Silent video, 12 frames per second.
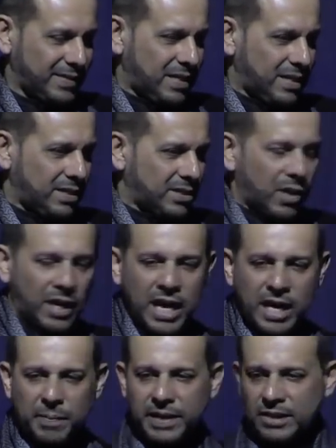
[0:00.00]
So Ali
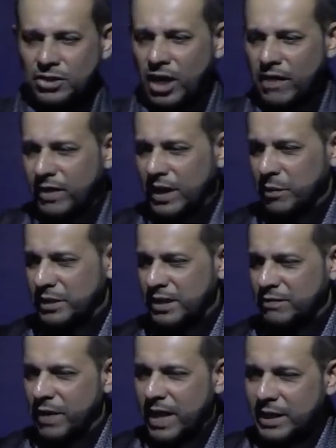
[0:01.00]
Akbar is traveling with his
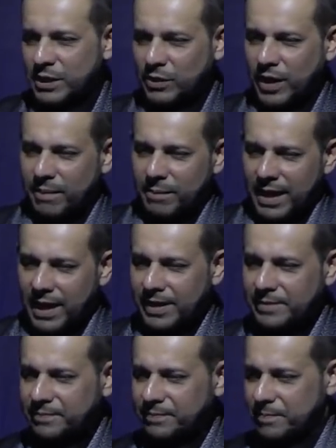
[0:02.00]
father to Karbala.
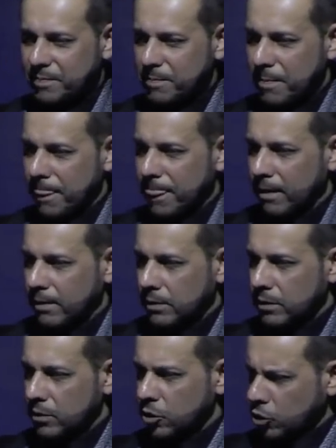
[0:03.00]

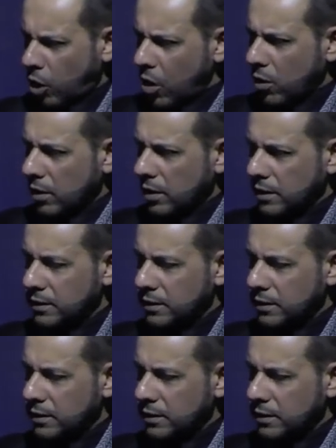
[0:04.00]
Strong.